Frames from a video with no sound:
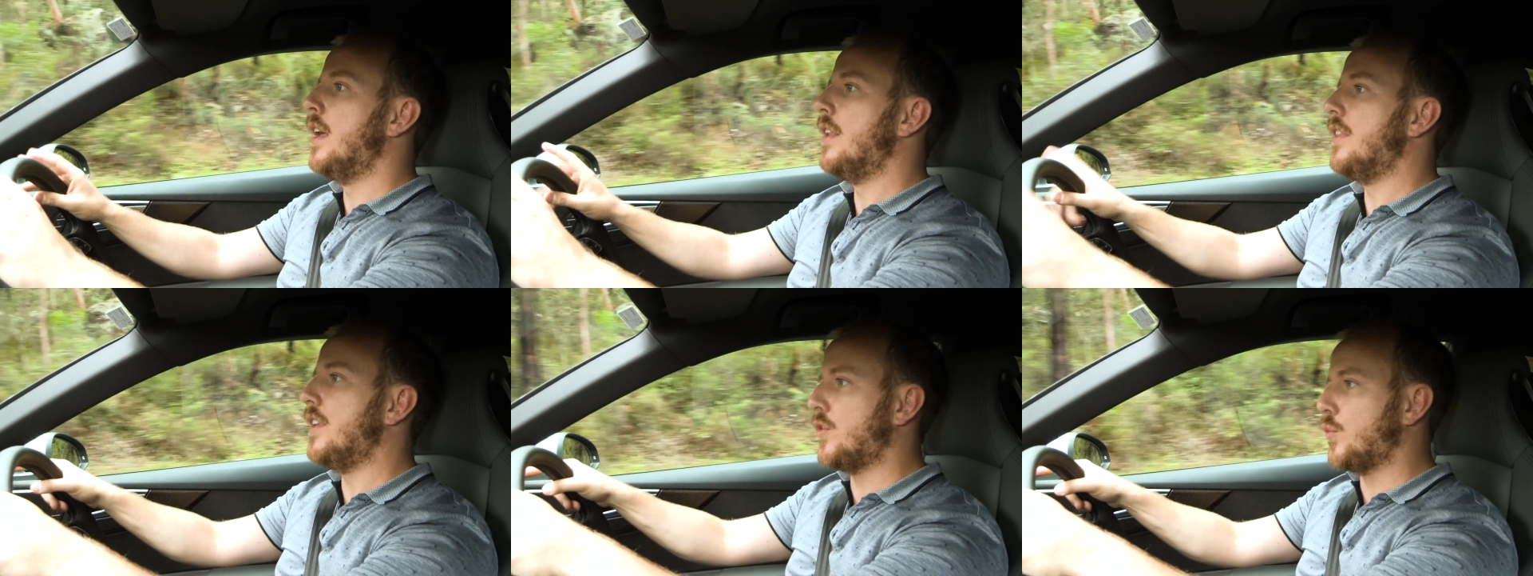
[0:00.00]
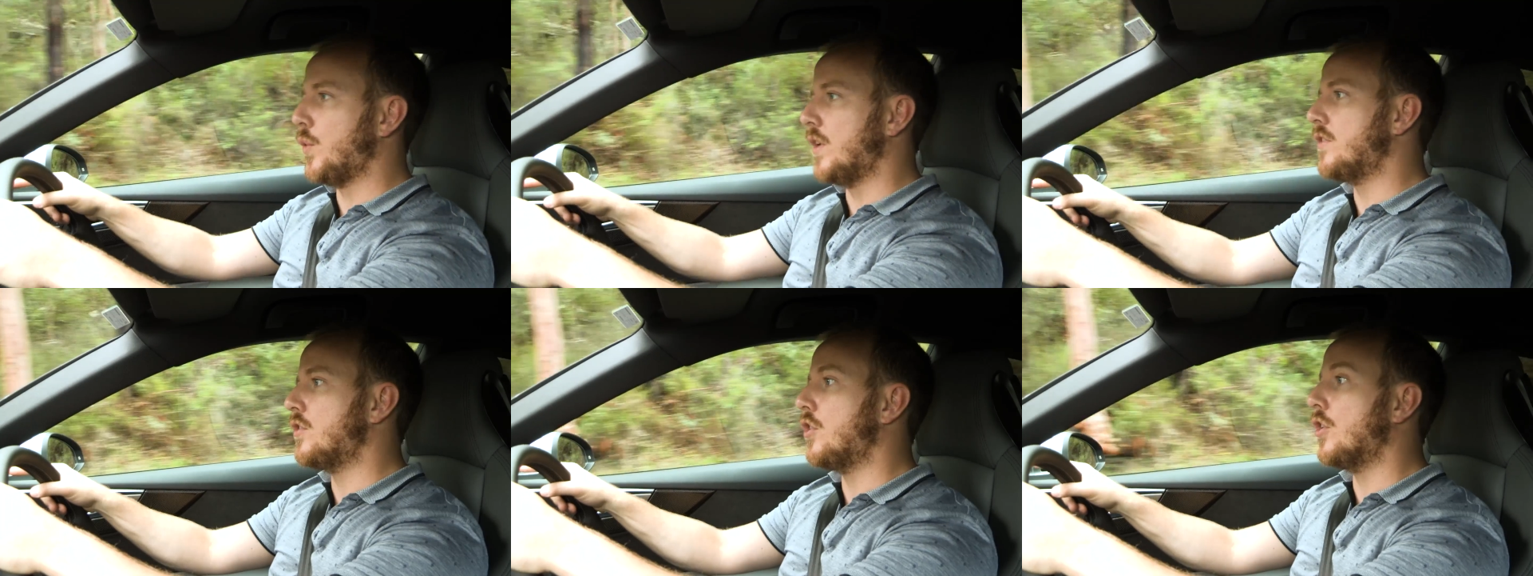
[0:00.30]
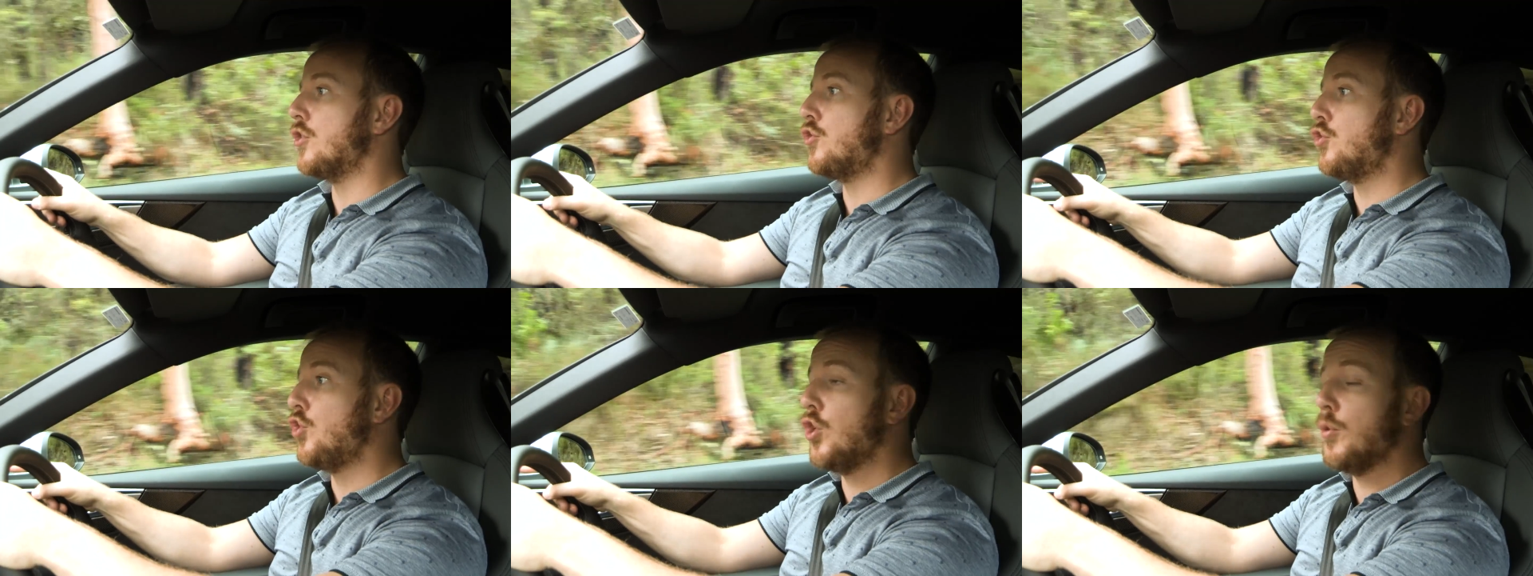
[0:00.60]
This one's
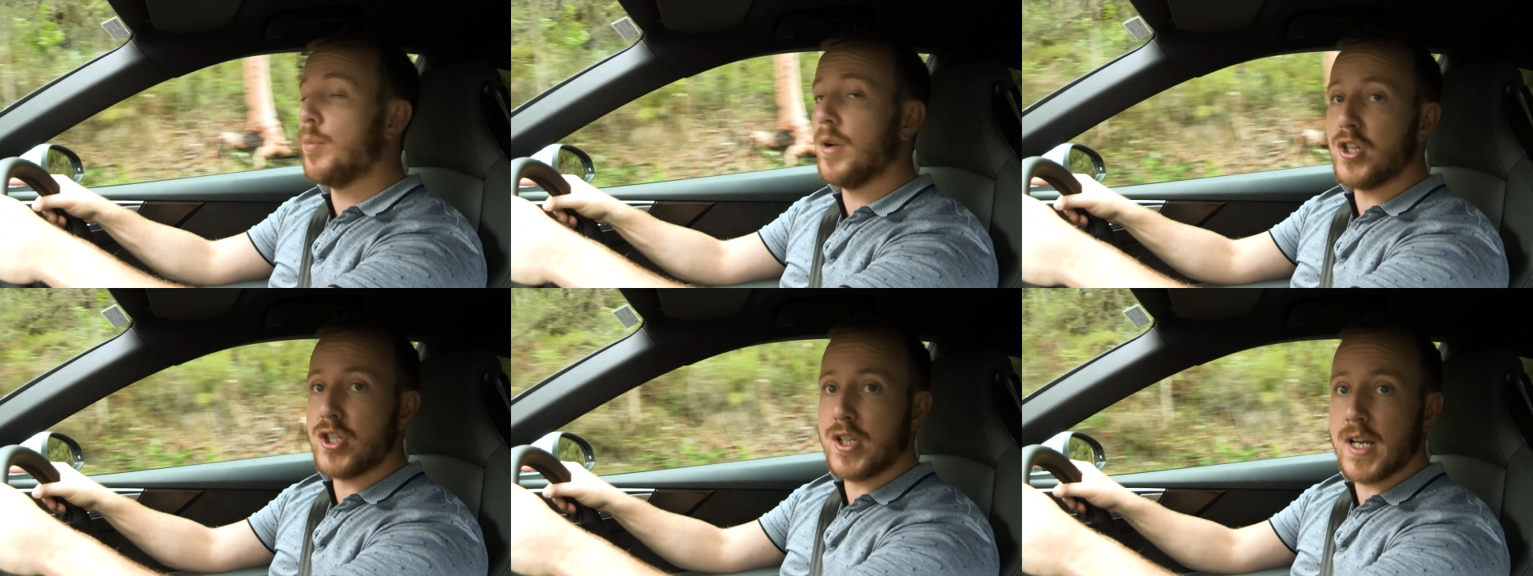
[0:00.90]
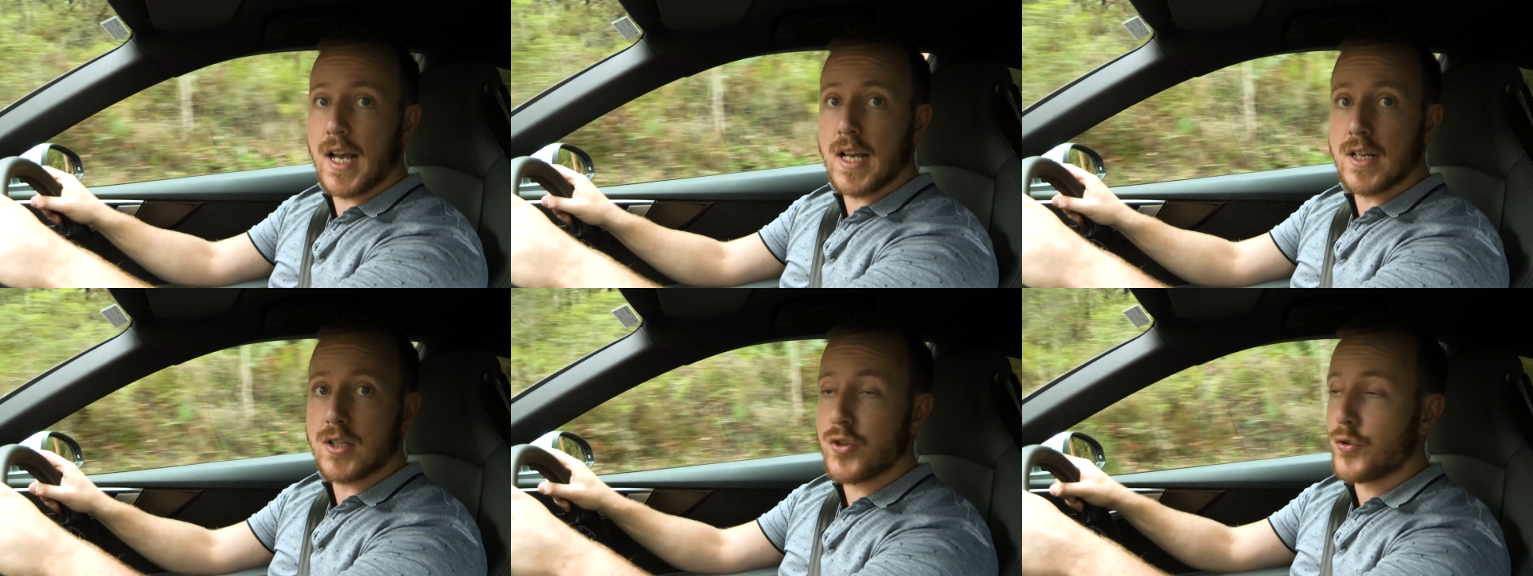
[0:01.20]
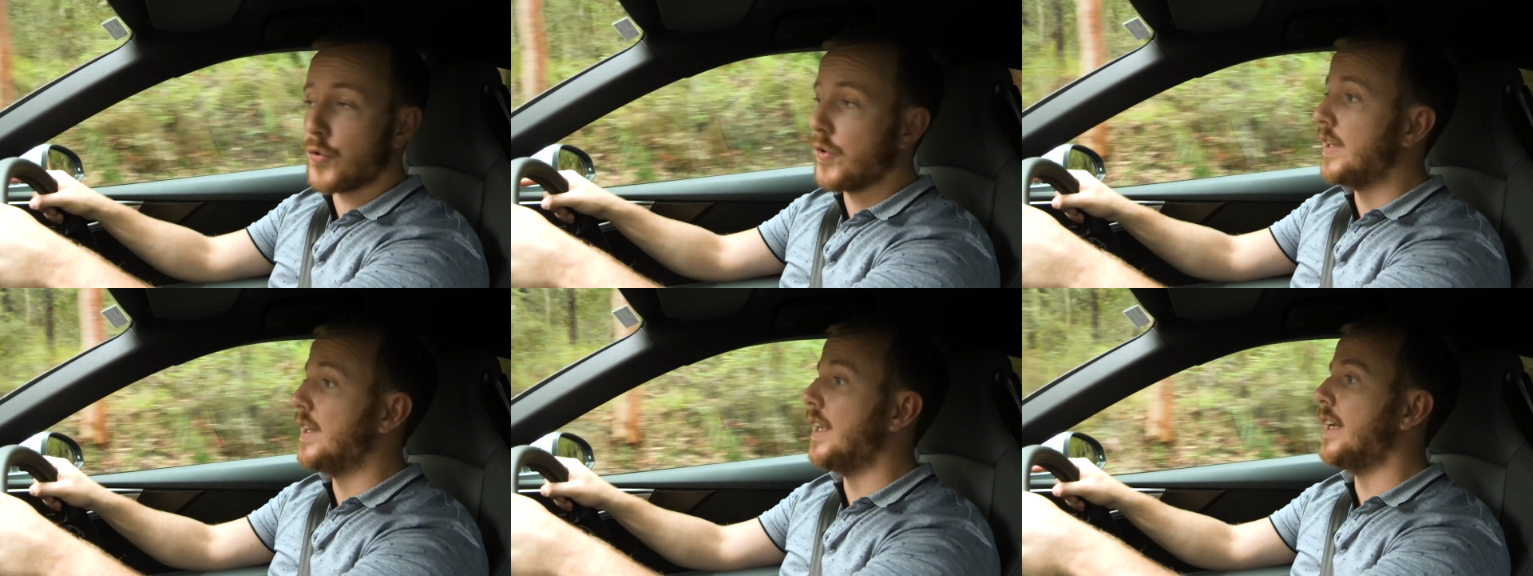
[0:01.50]
got a
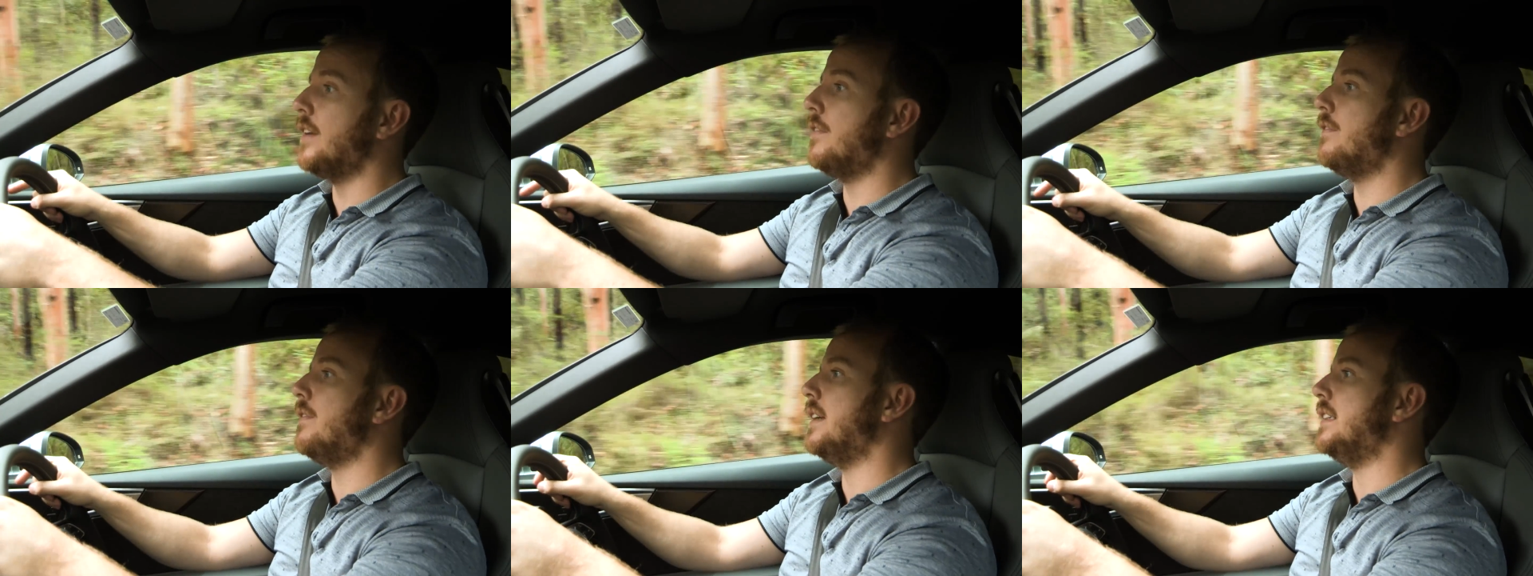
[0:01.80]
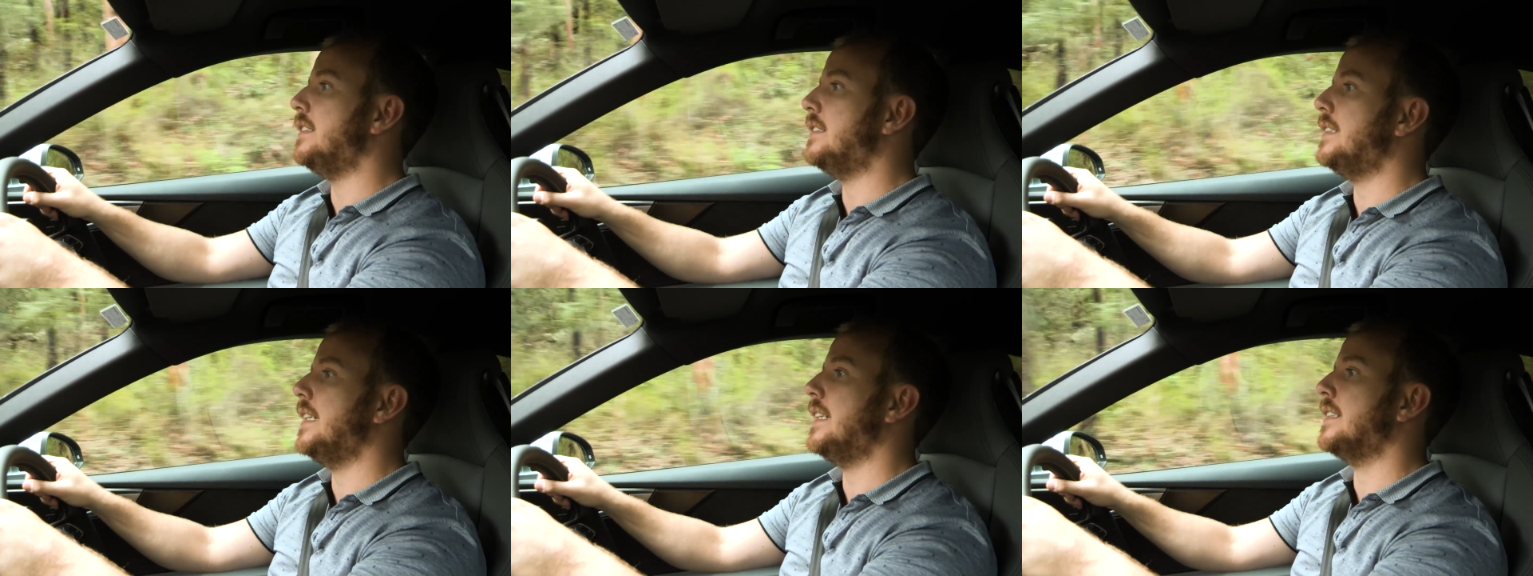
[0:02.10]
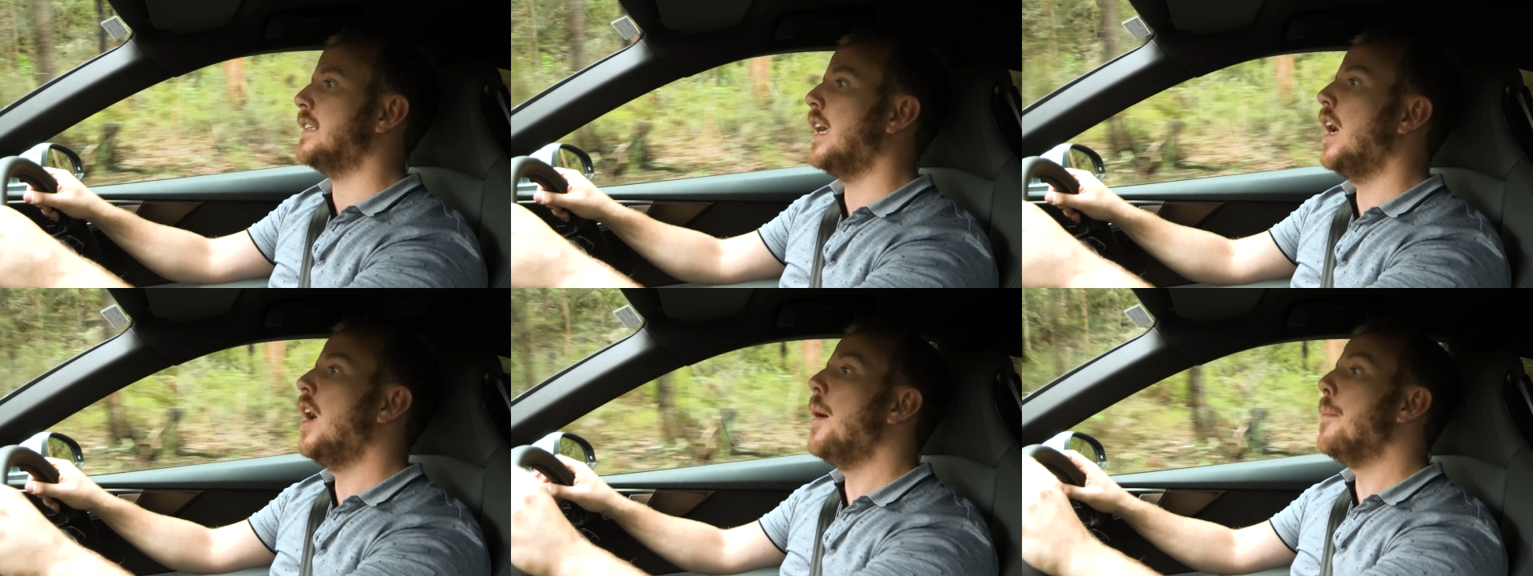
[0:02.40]
turbocharged 3-litre
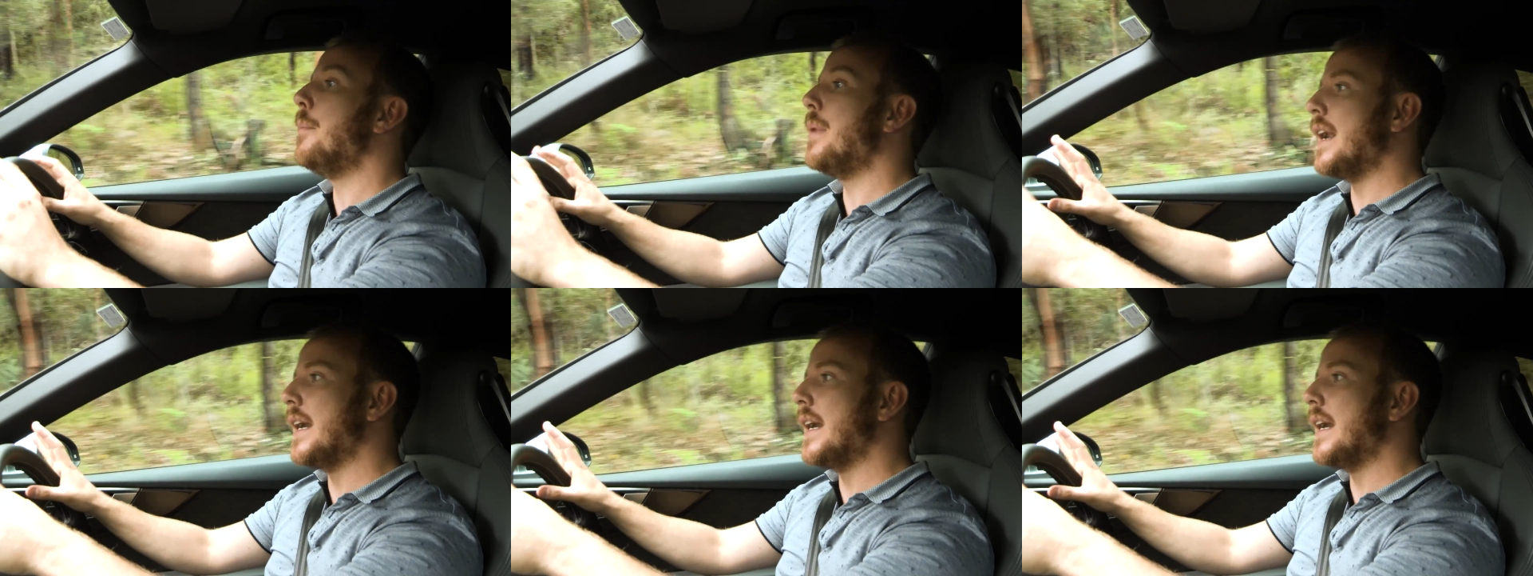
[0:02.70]
V6,